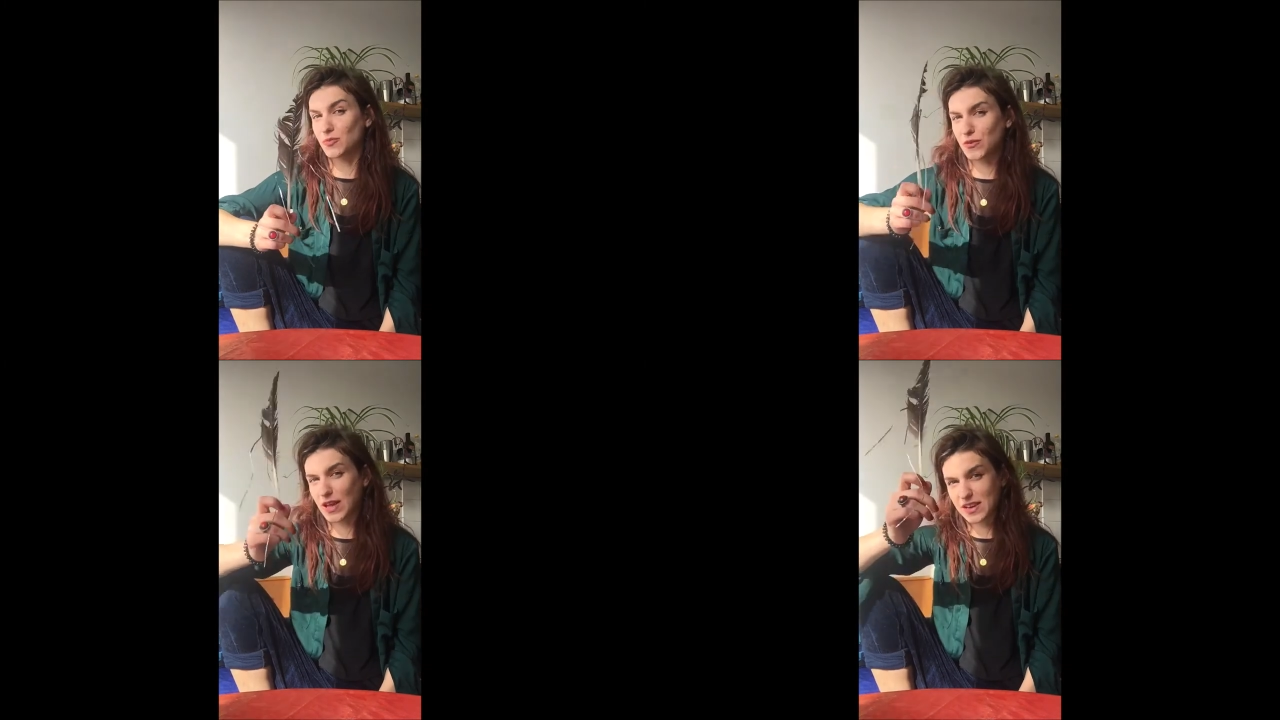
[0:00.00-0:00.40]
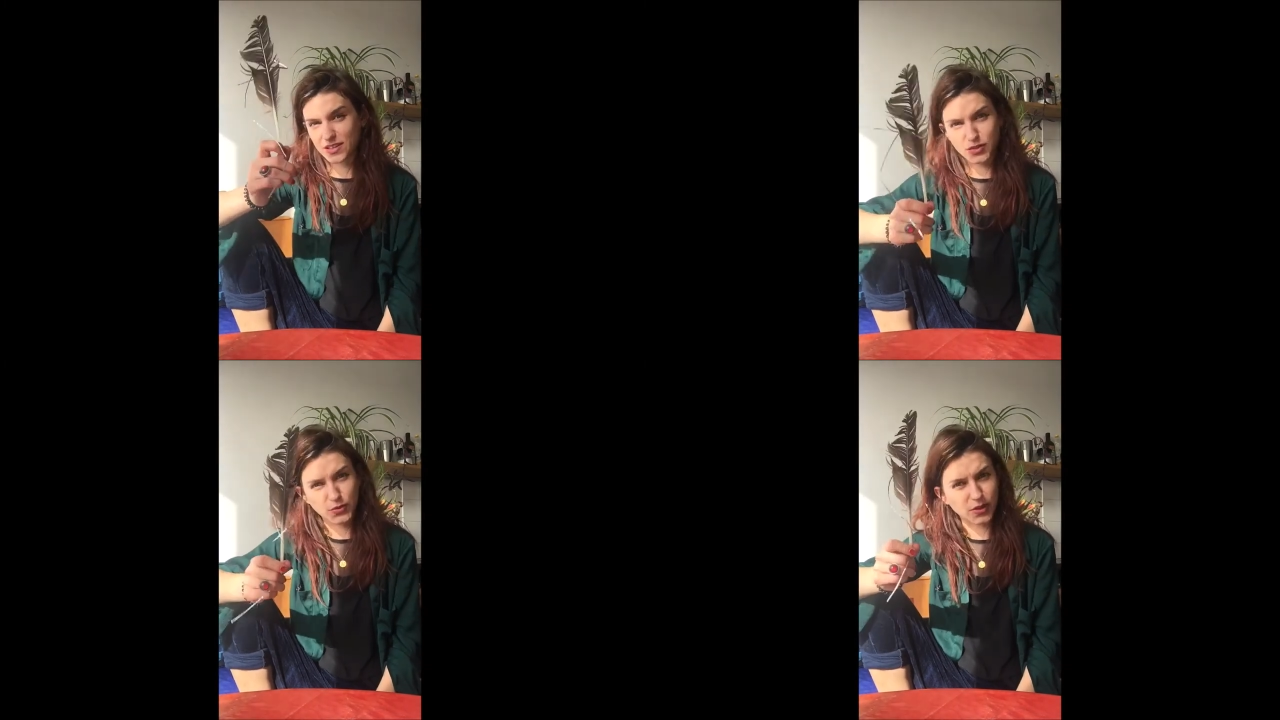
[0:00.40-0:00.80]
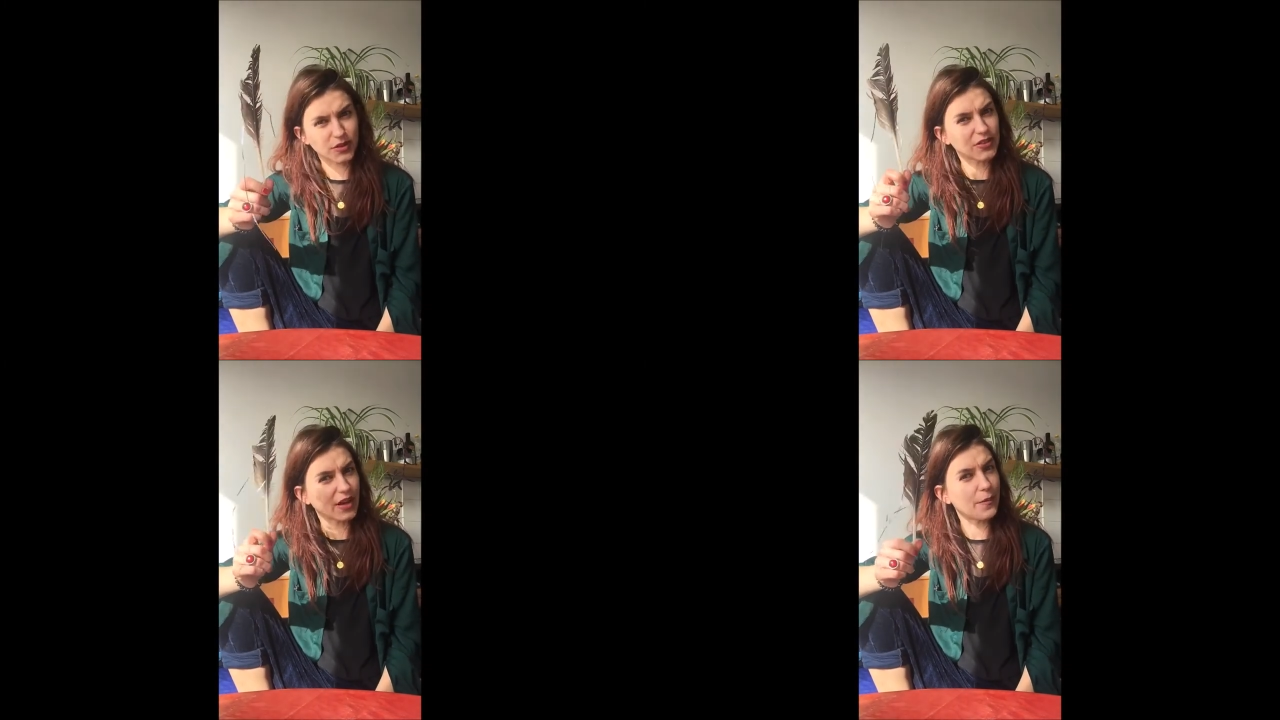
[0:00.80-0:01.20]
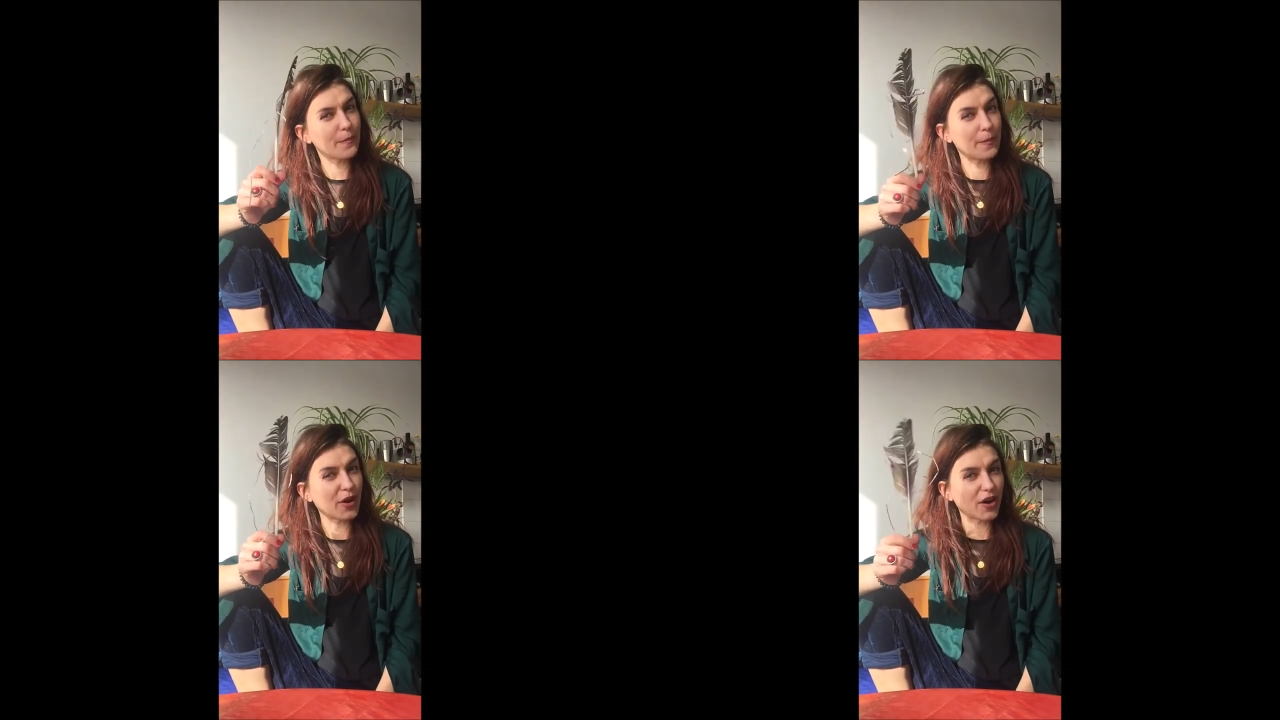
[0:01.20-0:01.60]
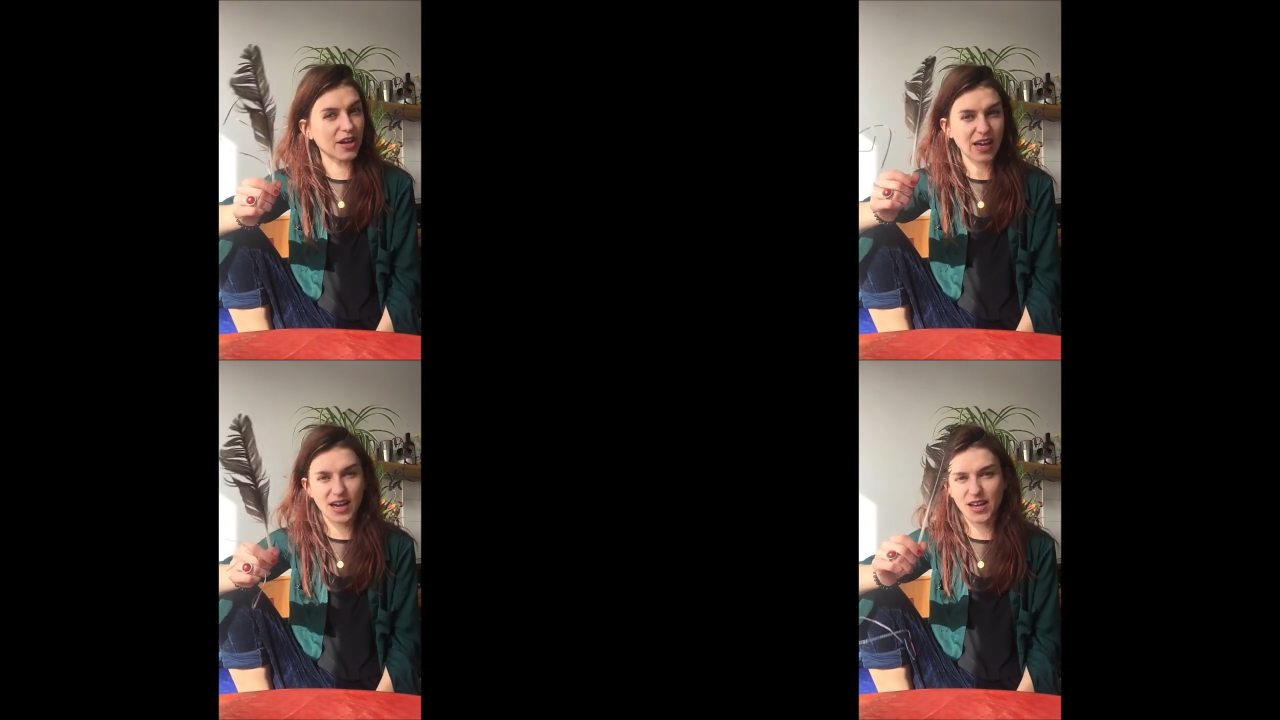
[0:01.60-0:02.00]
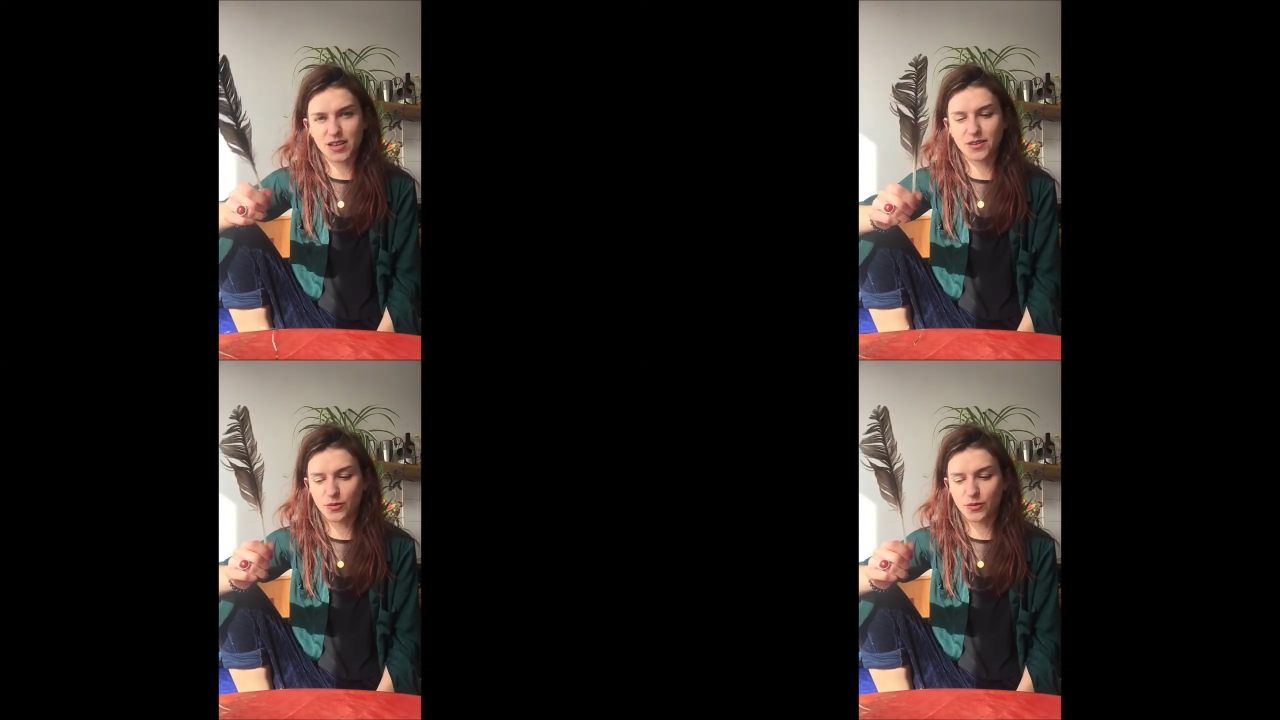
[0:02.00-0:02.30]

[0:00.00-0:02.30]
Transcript: We were heading towards like Berghain.